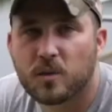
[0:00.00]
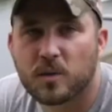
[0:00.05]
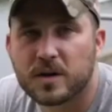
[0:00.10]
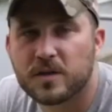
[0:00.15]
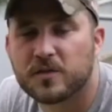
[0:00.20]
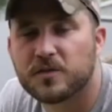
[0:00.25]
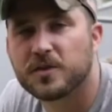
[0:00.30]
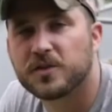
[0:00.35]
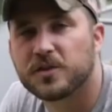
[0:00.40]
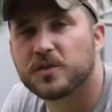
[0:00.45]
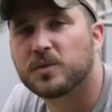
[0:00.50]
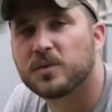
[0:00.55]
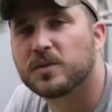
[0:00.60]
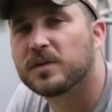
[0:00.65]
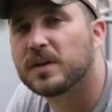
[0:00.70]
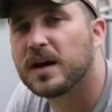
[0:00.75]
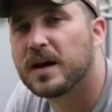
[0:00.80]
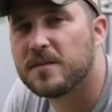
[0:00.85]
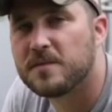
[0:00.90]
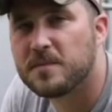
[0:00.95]
when you're fishing with
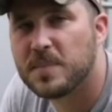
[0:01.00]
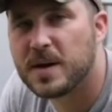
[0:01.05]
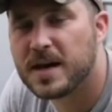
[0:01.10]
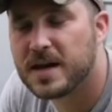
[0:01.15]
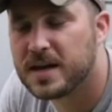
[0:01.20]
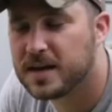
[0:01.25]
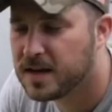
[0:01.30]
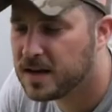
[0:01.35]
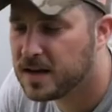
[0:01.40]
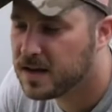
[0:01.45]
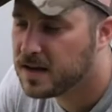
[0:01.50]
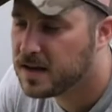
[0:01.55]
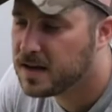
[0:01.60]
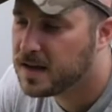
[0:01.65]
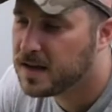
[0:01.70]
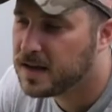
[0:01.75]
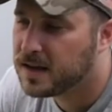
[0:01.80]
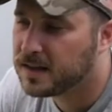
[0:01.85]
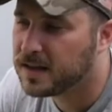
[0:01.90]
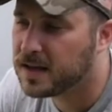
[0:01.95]
live bait
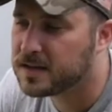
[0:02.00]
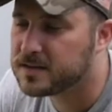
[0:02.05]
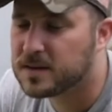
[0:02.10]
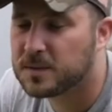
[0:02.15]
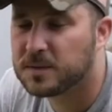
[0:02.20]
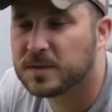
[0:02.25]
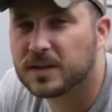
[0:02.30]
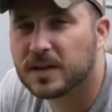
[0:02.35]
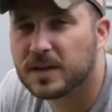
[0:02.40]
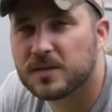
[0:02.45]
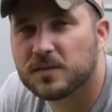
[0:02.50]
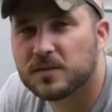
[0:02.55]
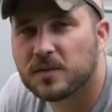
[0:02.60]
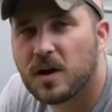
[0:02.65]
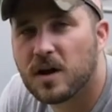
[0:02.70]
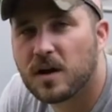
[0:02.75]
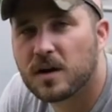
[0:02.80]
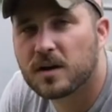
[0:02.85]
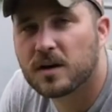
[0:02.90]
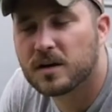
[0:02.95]
allows them to live
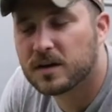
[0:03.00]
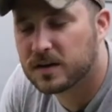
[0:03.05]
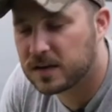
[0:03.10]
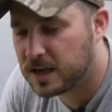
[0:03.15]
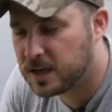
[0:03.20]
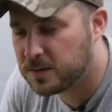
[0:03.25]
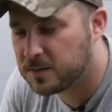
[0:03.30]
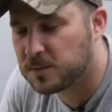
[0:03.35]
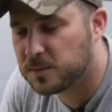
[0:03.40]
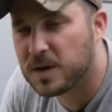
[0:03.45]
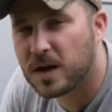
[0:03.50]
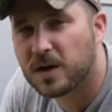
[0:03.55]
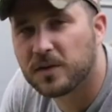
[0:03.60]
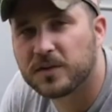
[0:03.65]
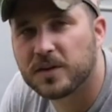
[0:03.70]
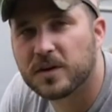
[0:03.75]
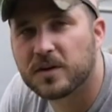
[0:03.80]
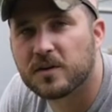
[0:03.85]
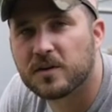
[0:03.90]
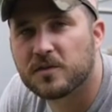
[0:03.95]
longer, keeps them
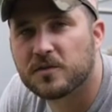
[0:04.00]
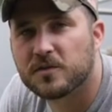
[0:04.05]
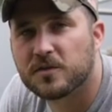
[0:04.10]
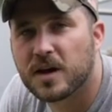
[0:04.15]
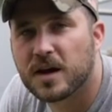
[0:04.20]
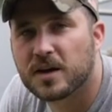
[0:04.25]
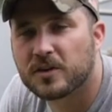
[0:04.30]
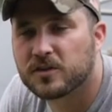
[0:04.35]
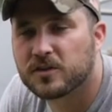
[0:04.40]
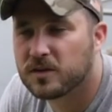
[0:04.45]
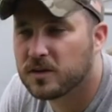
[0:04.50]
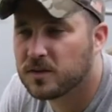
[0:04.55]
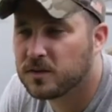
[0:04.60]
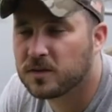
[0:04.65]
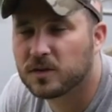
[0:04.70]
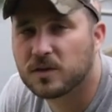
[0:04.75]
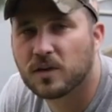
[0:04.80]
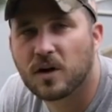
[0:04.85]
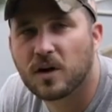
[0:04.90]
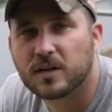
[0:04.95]
healthier and fresh for
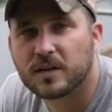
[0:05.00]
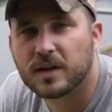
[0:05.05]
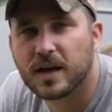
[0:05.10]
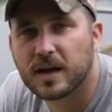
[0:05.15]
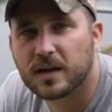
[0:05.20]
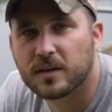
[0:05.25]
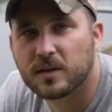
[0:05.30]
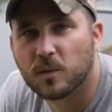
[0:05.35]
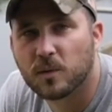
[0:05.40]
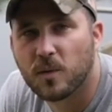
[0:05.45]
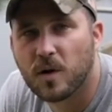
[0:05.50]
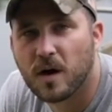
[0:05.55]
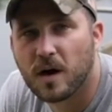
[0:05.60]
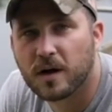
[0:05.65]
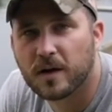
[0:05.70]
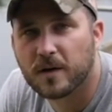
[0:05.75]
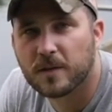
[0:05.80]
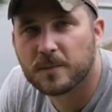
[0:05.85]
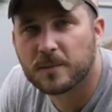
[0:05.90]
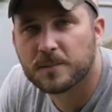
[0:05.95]
a long day on the water.